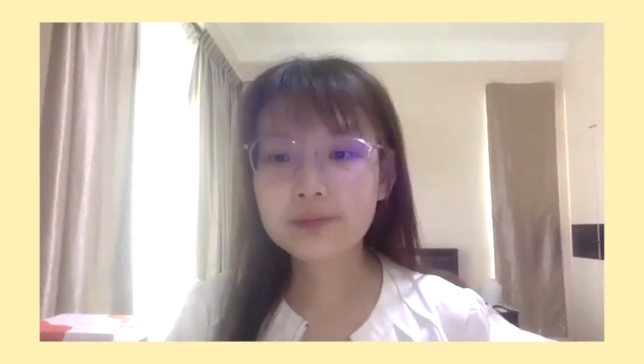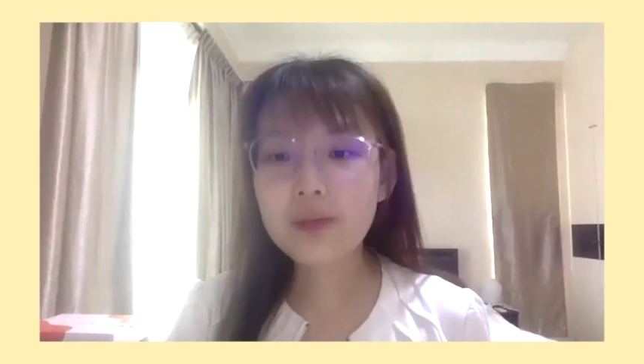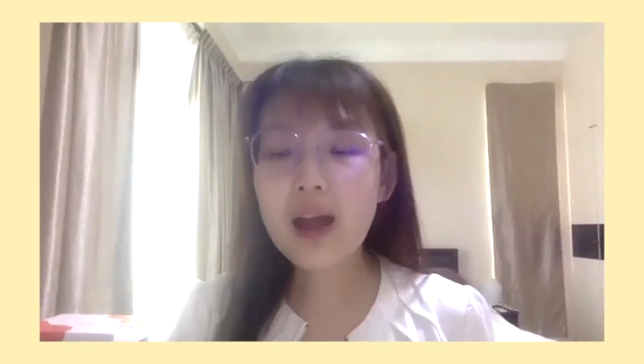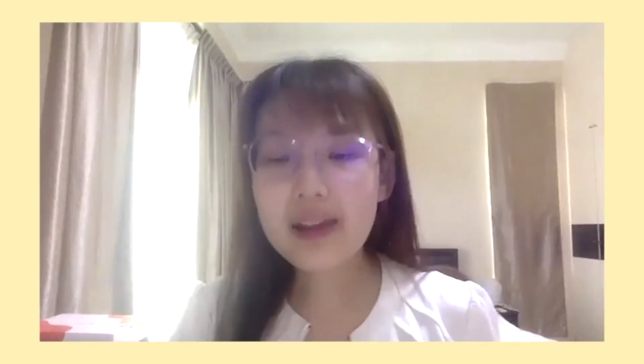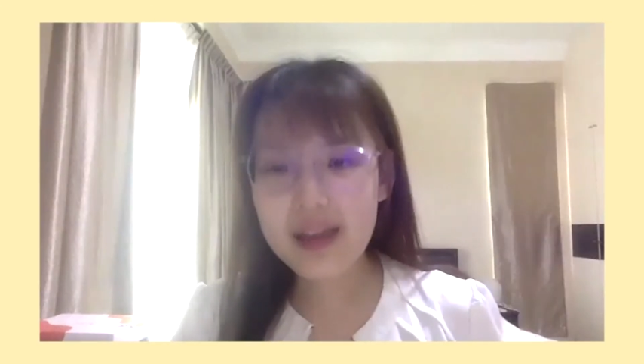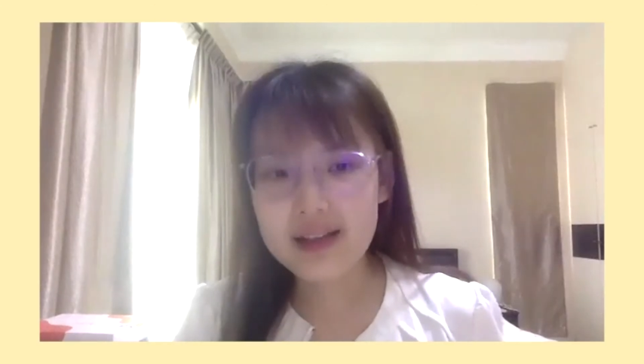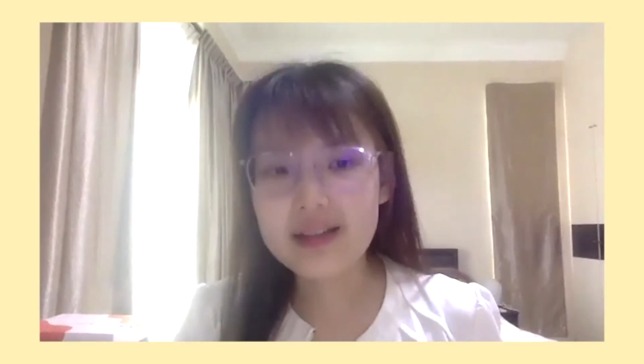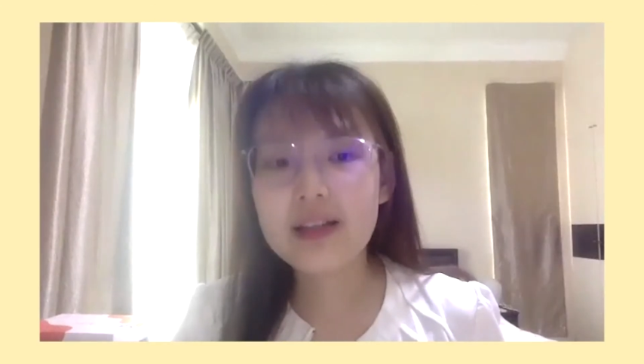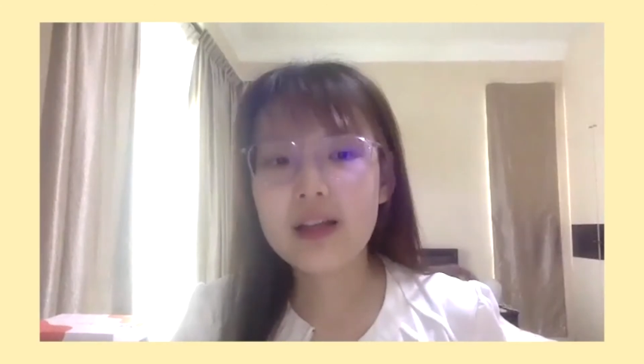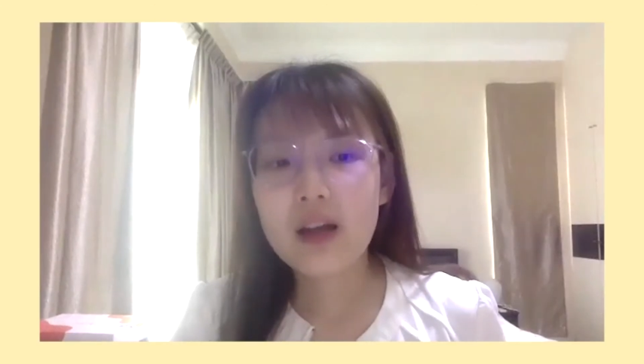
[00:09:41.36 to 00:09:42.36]
Yes.
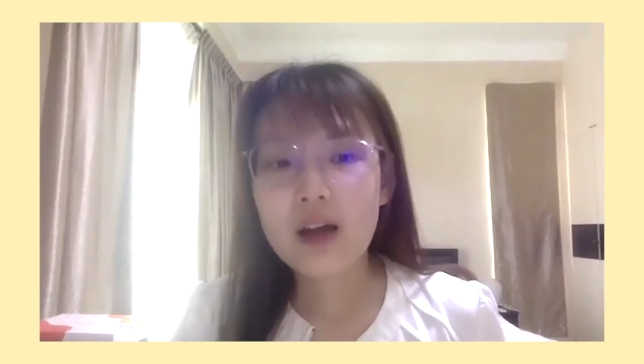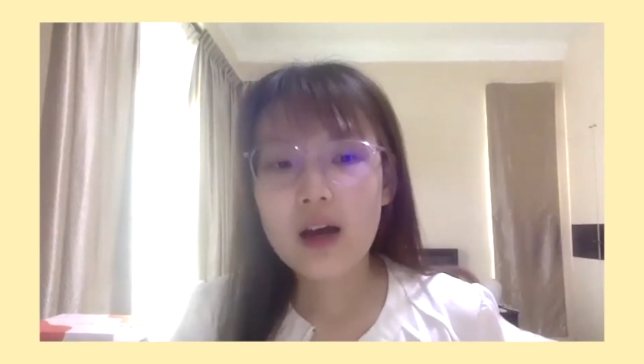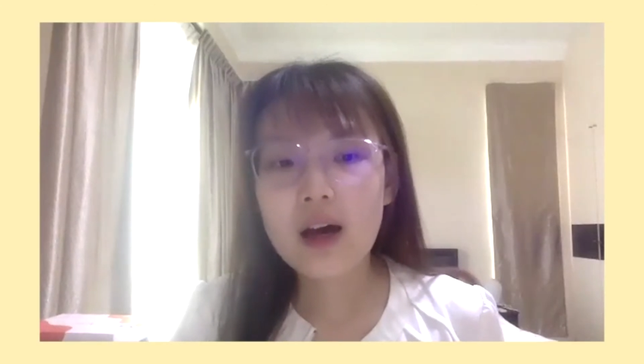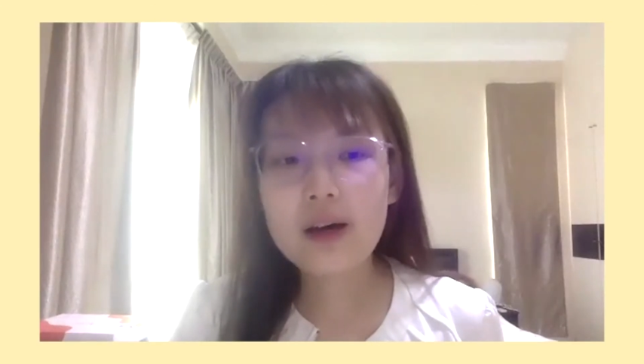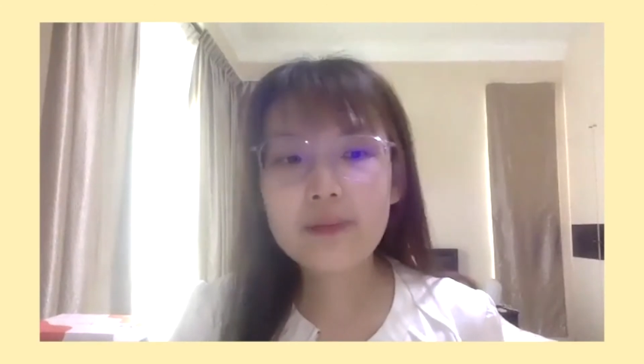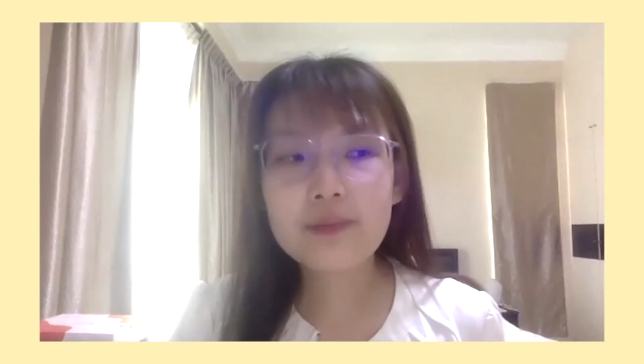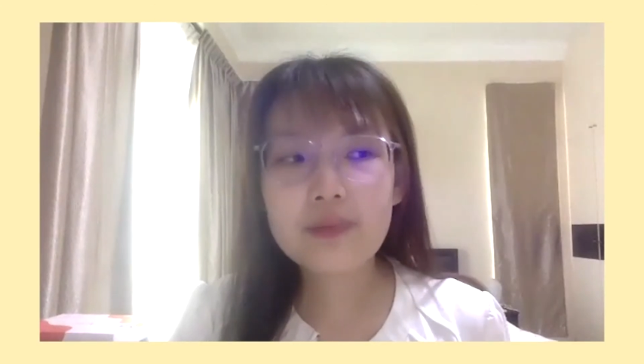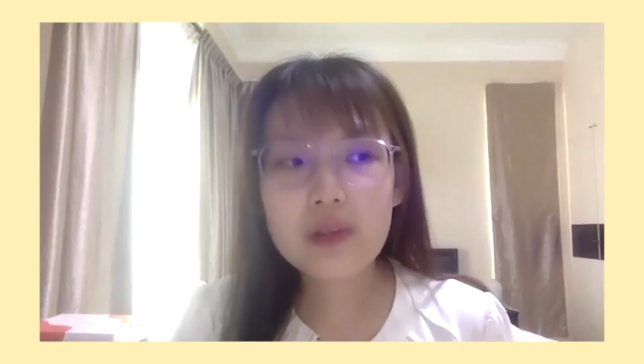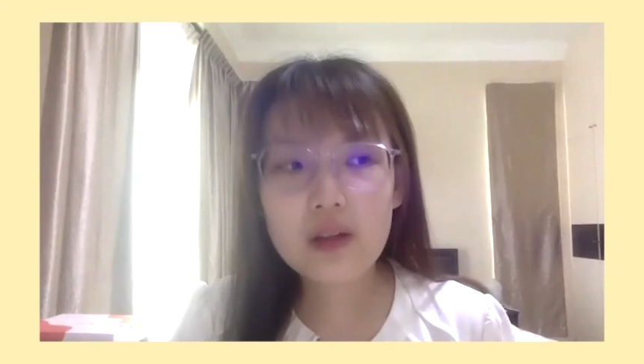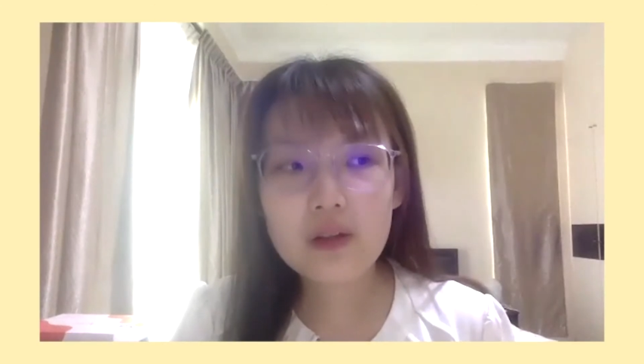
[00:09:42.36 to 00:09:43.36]

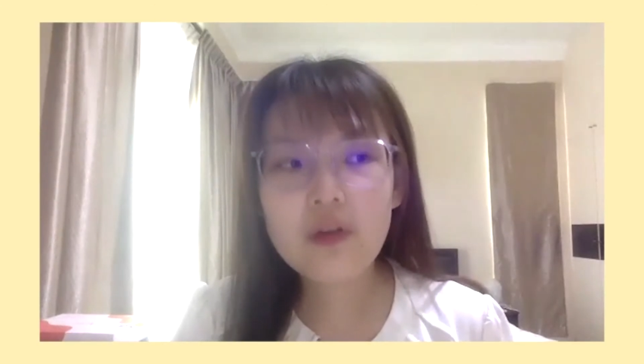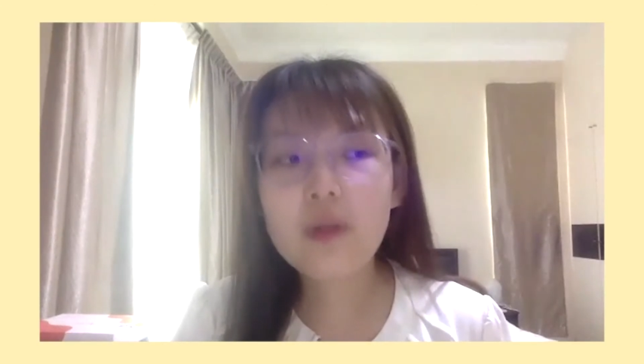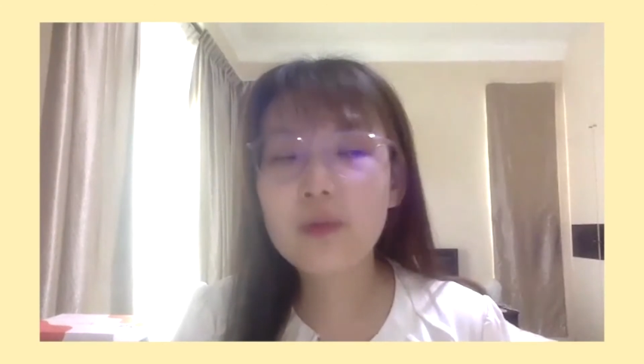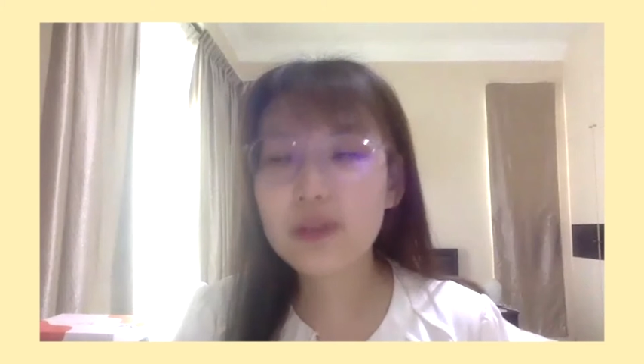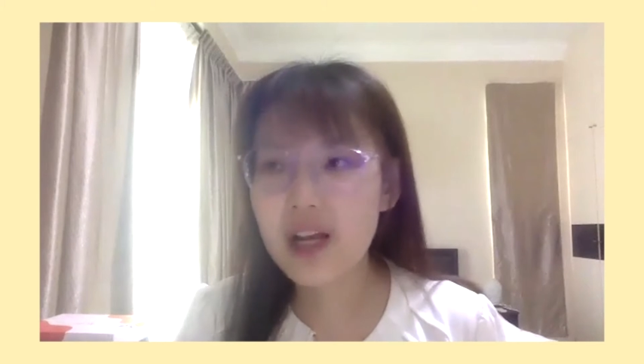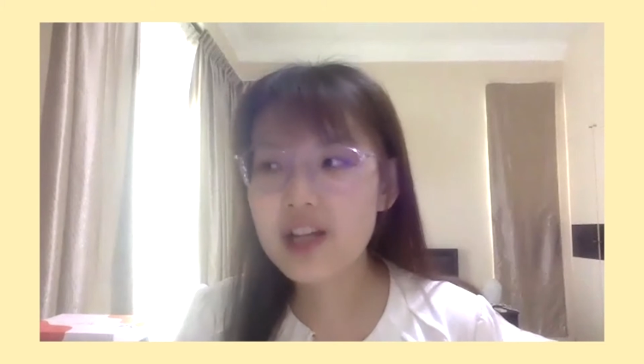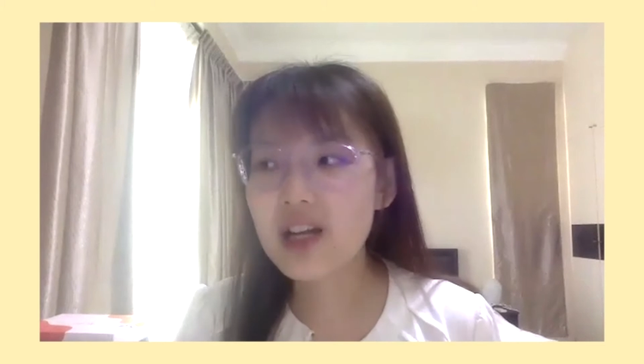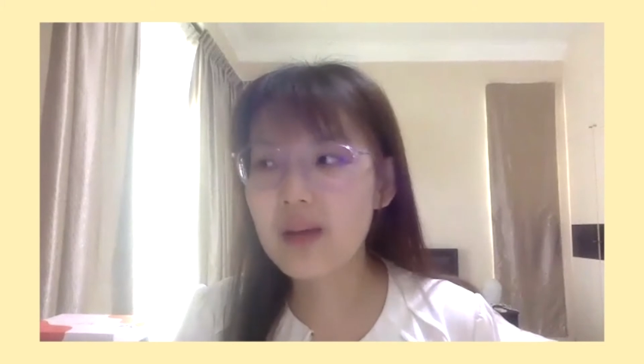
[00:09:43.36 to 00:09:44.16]
For Monash,